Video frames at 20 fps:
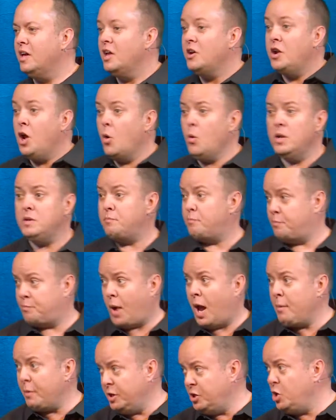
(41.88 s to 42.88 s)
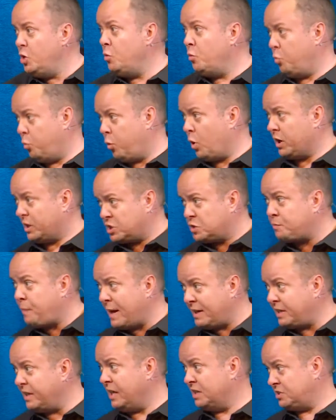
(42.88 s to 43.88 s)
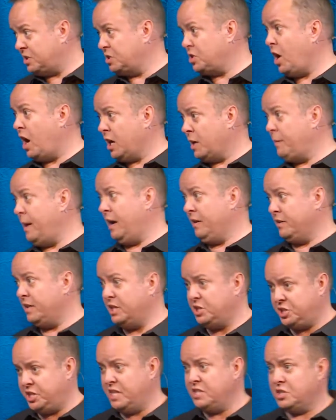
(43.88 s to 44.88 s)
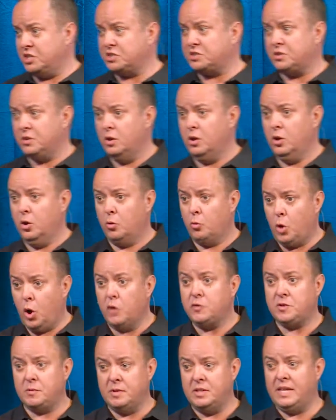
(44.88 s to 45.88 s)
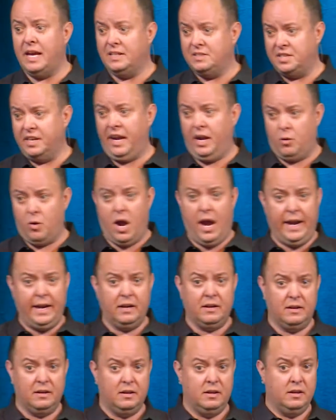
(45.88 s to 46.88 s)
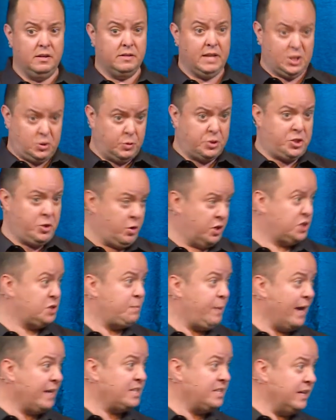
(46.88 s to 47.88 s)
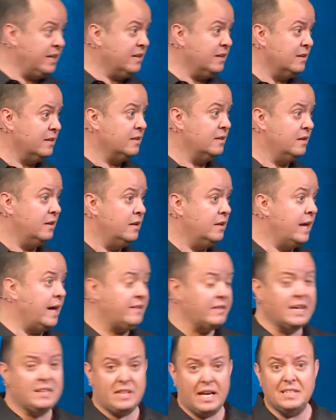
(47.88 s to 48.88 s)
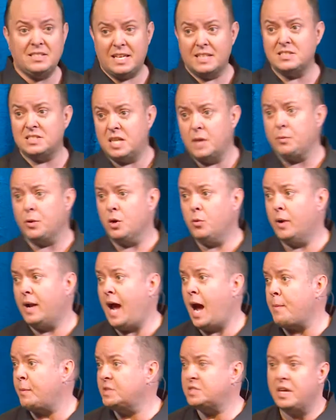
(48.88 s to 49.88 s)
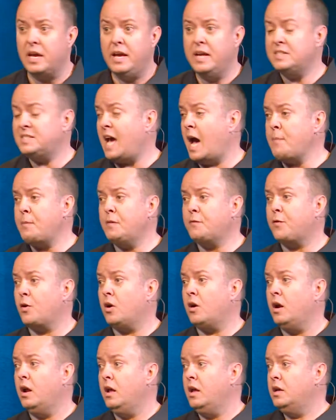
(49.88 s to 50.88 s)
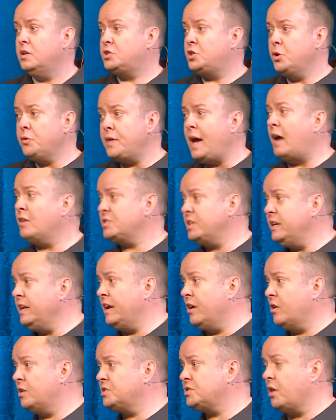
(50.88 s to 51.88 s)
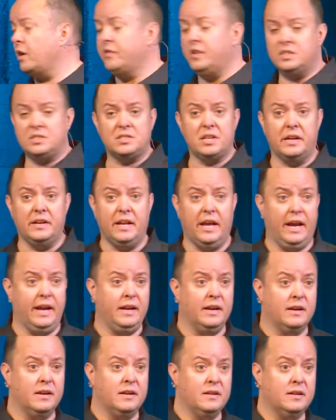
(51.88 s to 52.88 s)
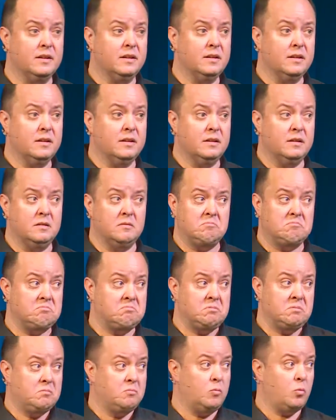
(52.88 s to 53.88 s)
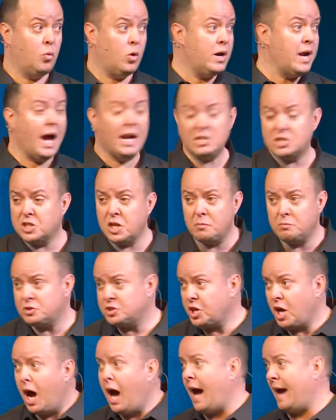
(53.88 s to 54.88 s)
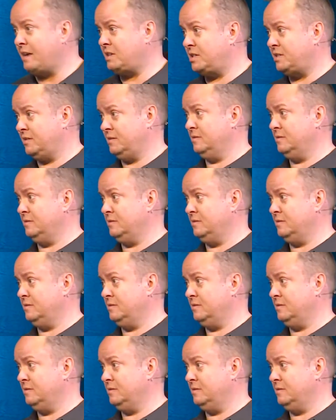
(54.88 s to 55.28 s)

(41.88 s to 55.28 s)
No one, probably you were expecting us to talk about that Jesus rose from the dead today, right? That's what you were expecting? That's typically what happens. It's happened for 2,000 years on this Sunday. We're not shocked.